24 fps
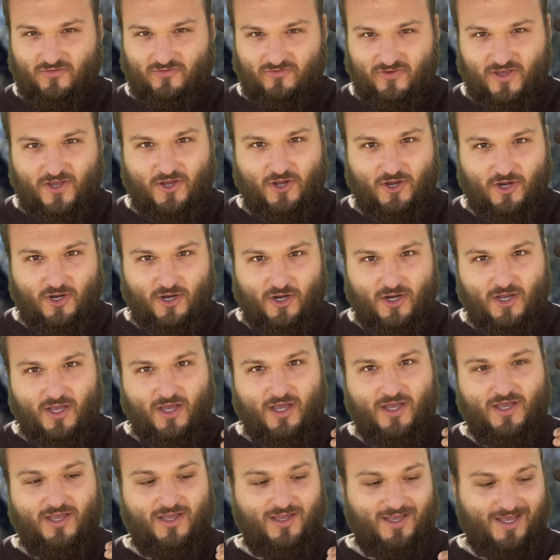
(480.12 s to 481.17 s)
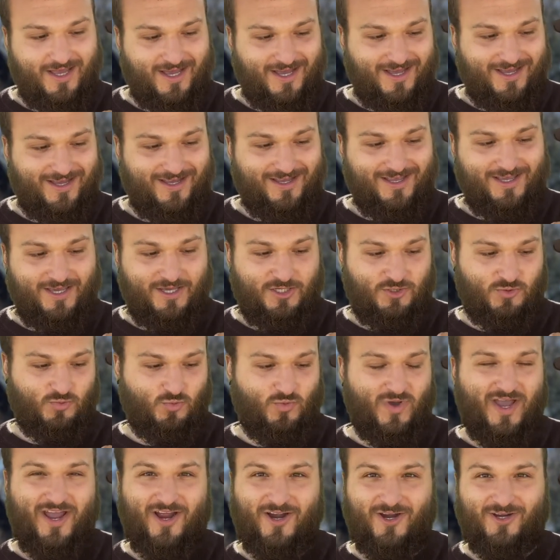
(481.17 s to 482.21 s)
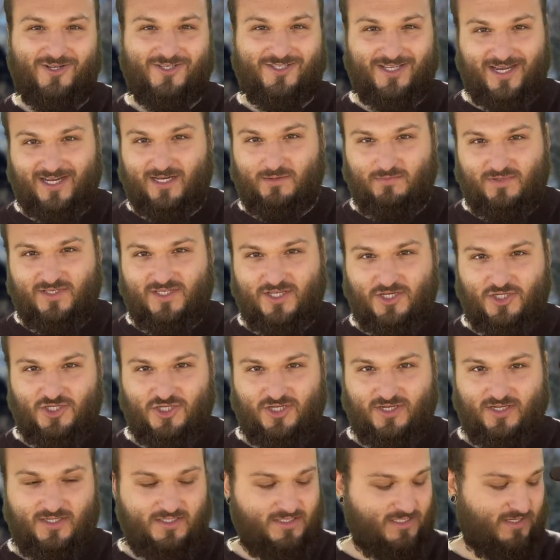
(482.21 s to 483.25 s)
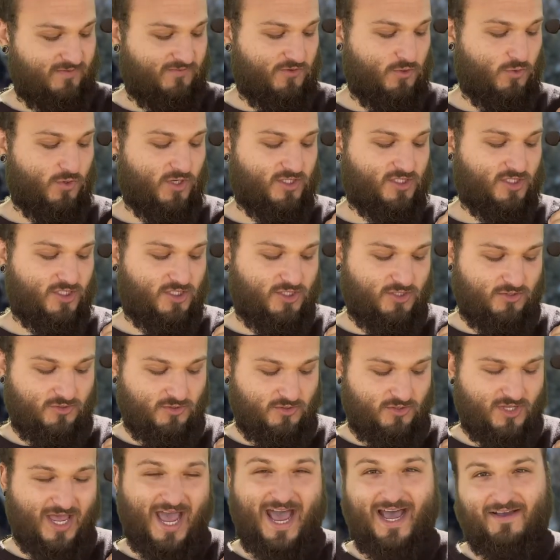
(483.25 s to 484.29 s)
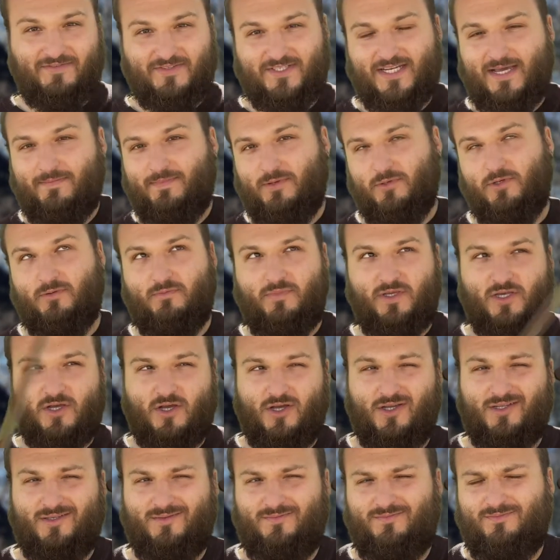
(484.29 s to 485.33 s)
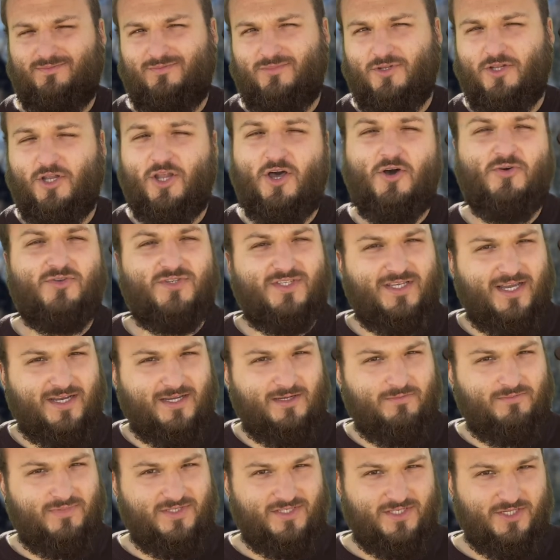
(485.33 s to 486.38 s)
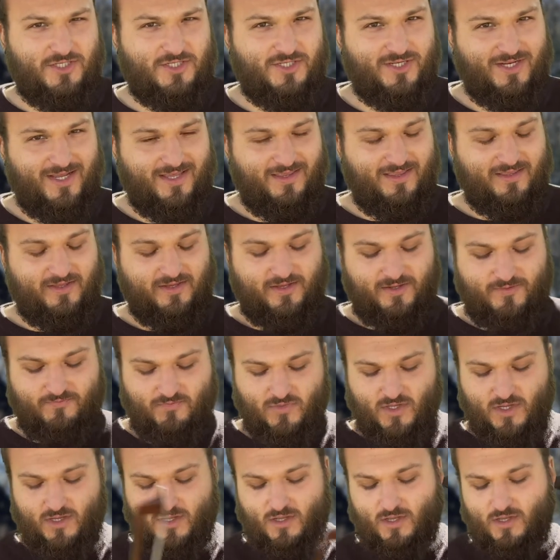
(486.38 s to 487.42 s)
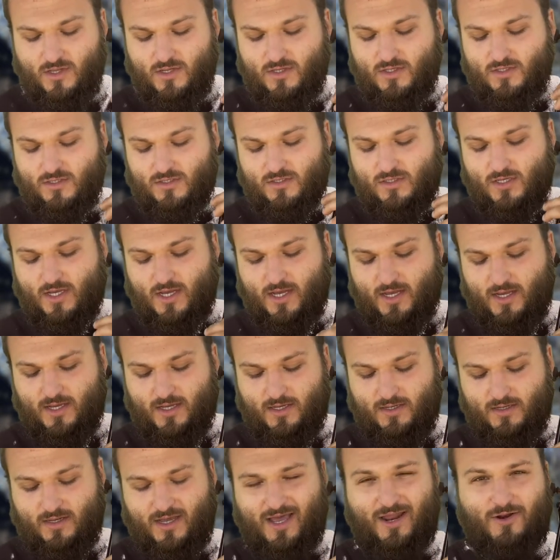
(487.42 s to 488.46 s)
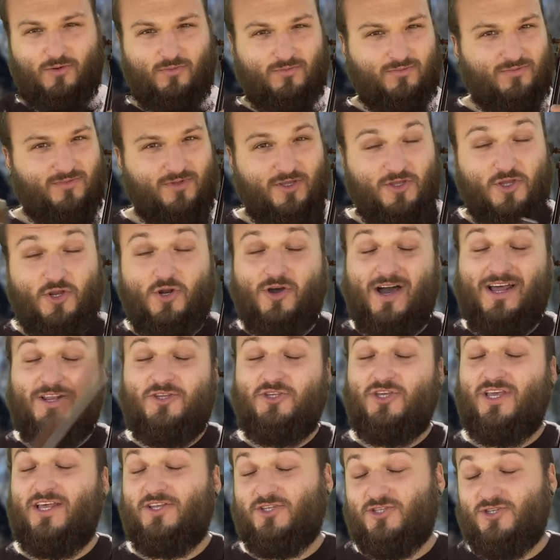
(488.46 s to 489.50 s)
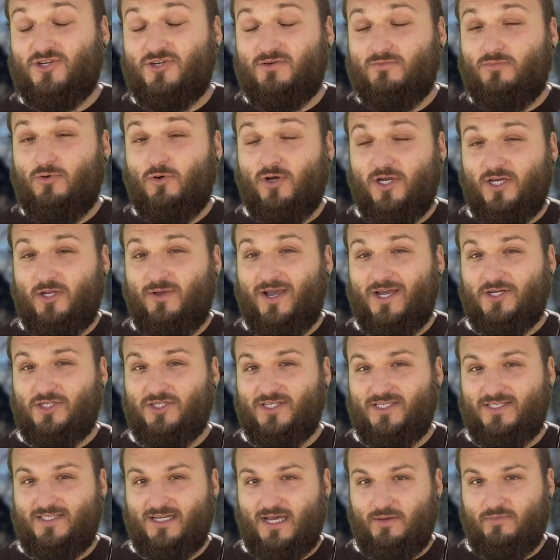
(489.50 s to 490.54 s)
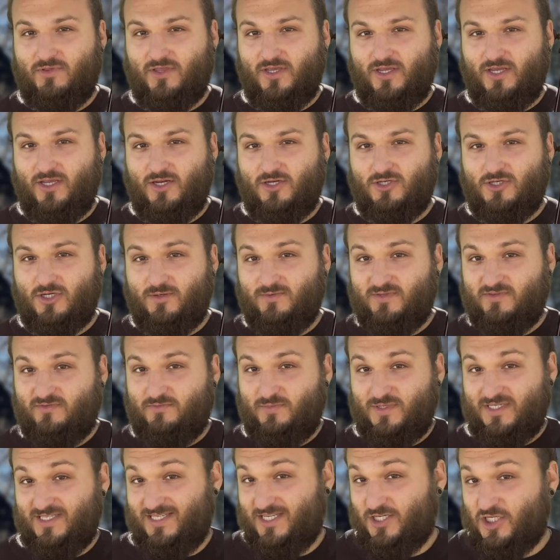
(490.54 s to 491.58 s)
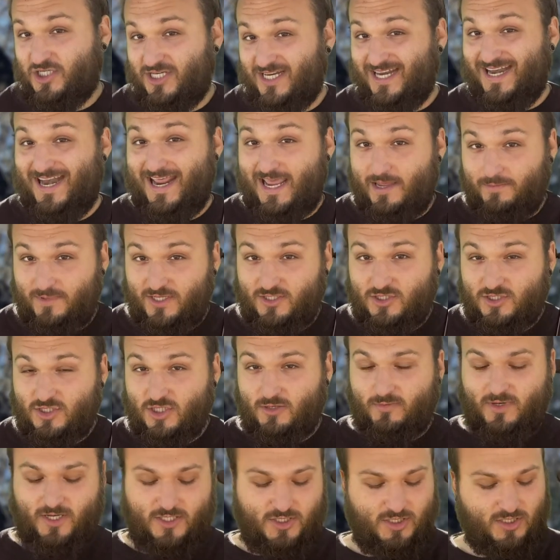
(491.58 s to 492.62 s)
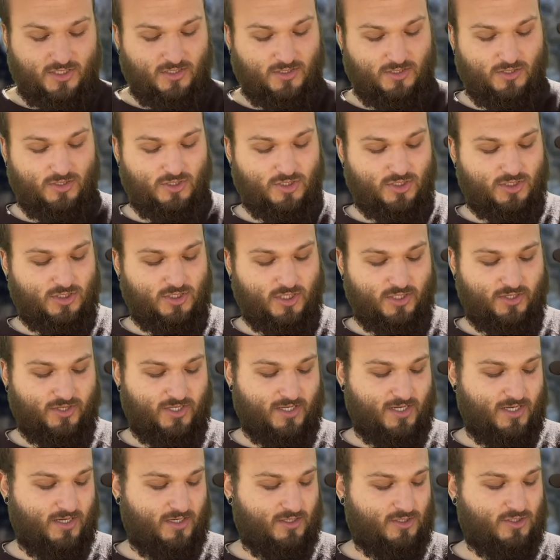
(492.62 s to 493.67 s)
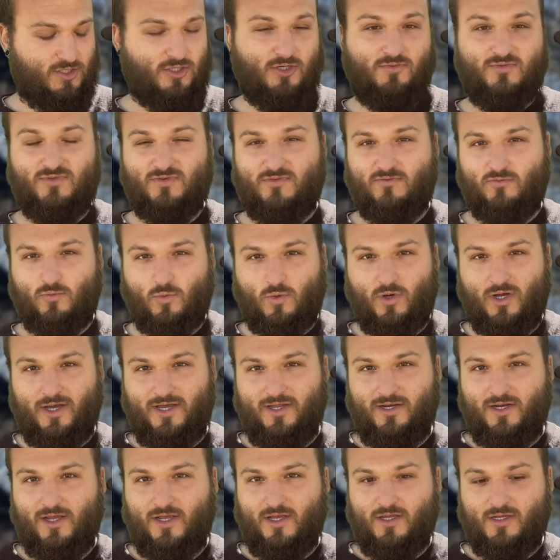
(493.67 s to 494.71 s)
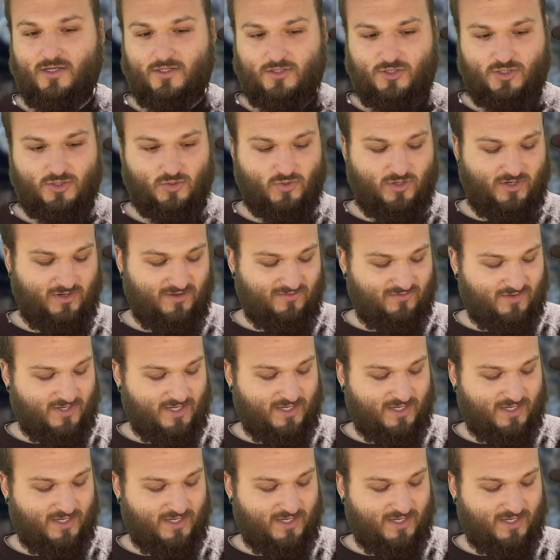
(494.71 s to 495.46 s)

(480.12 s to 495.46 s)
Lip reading: finger, is where second position is. If you were to do the half step, it would be called low second position, I think. At a certain point, you actually stop thinking in terms of position naming so much, and you just start thinking in terms of what sort of,